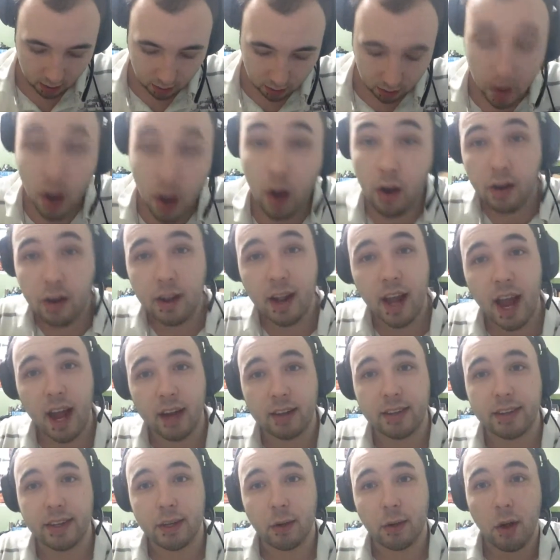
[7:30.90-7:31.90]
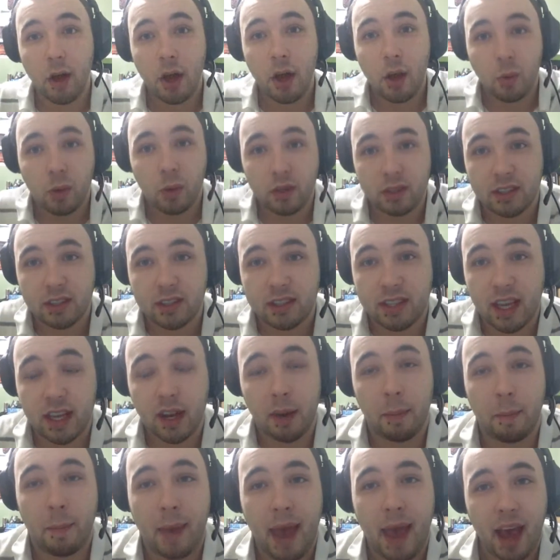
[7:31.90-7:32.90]
Their tactic was to send
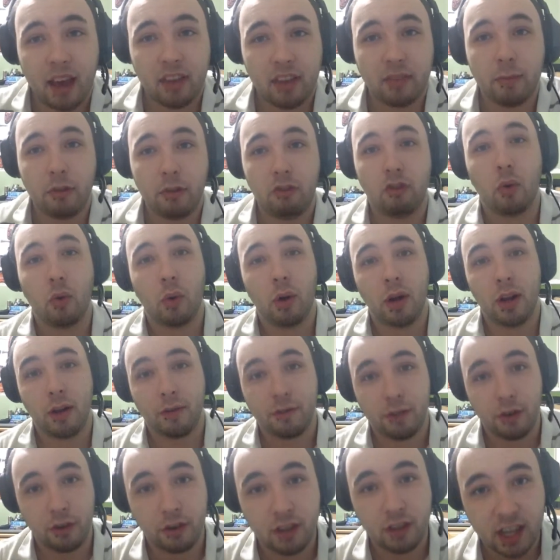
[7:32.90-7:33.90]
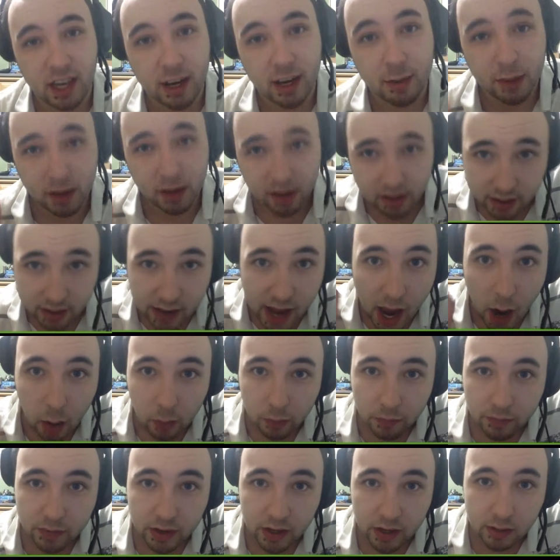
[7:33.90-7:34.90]
a mass majority of their team
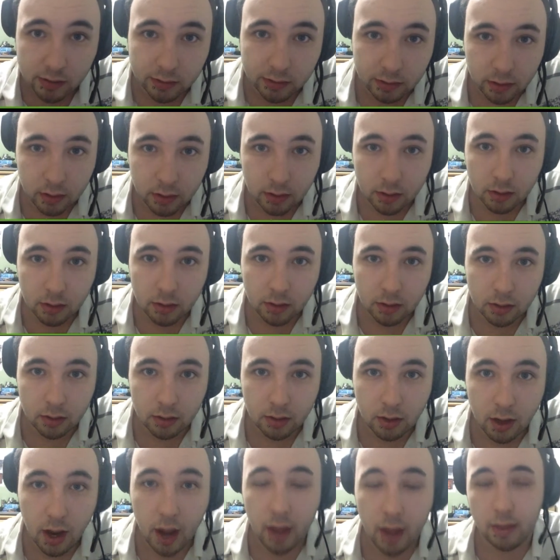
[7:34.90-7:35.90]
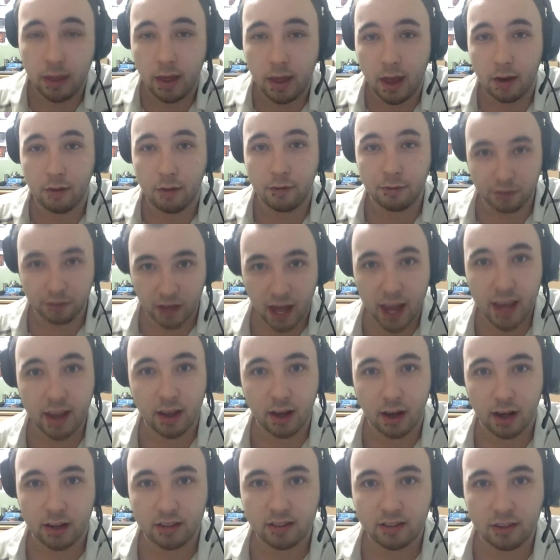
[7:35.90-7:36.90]
downfield, and then flank
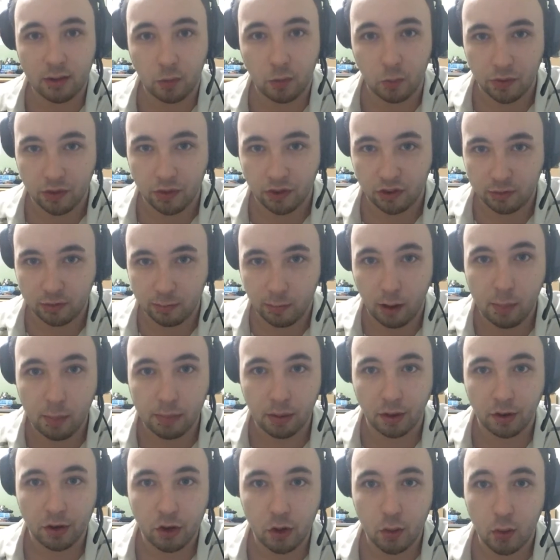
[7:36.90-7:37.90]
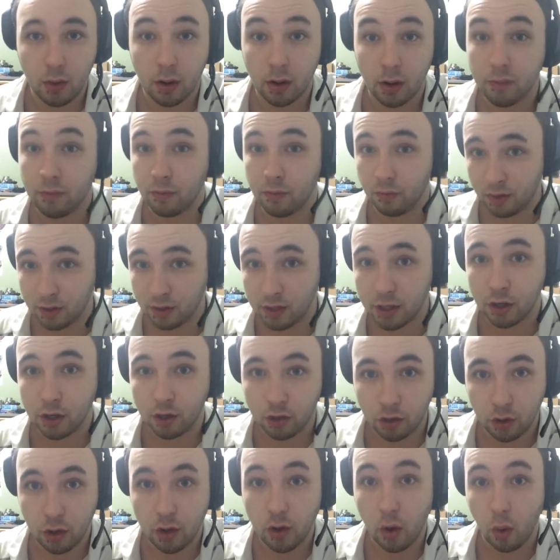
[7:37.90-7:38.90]
us with a small platoon of really
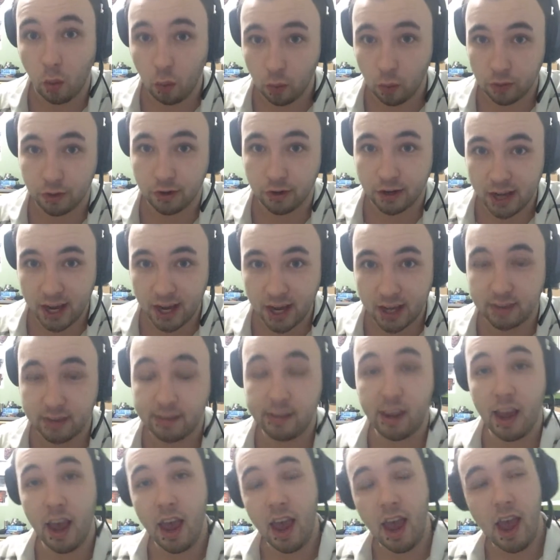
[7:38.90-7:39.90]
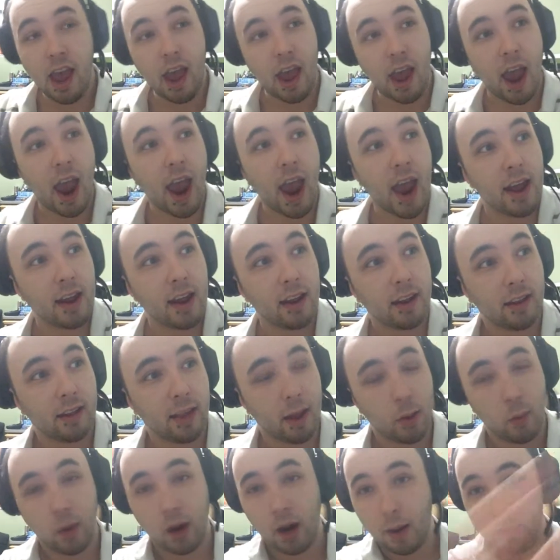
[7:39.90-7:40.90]
good older kids. And
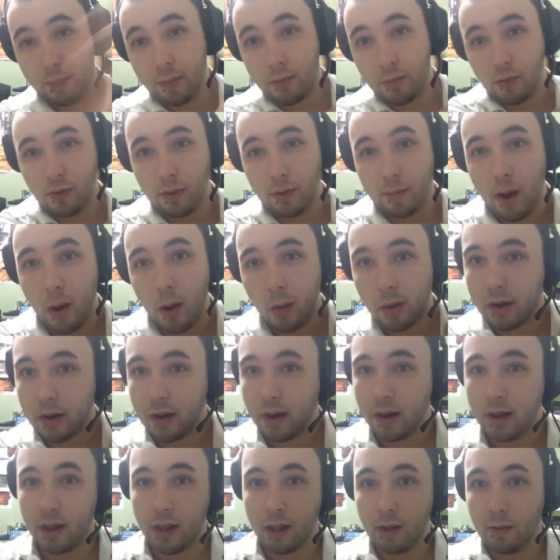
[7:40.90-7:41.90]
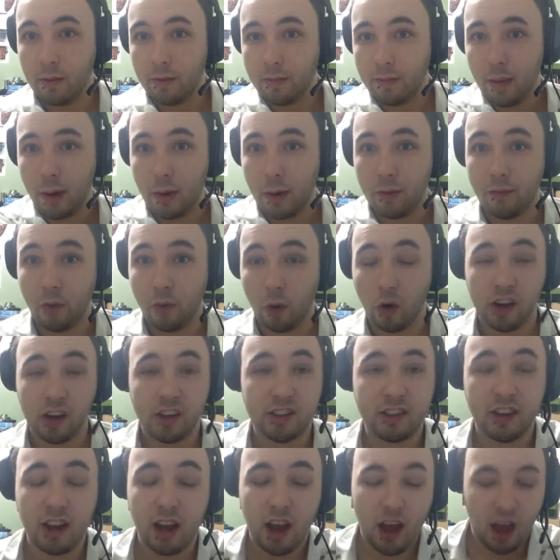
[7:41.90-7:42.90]
they went up through the mountain and into the mountain
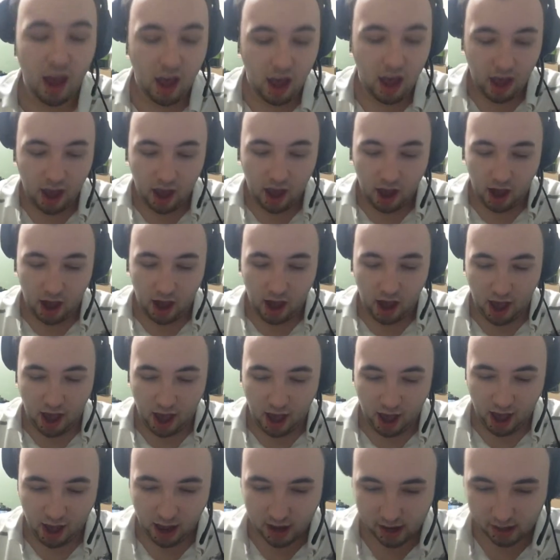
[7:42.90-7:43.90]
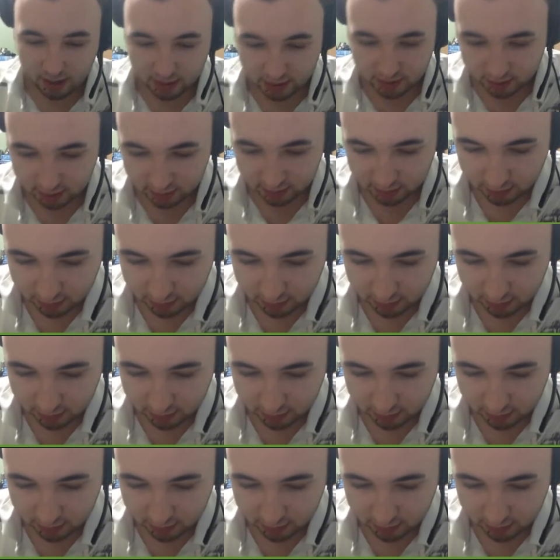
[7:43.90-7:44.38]
forest. And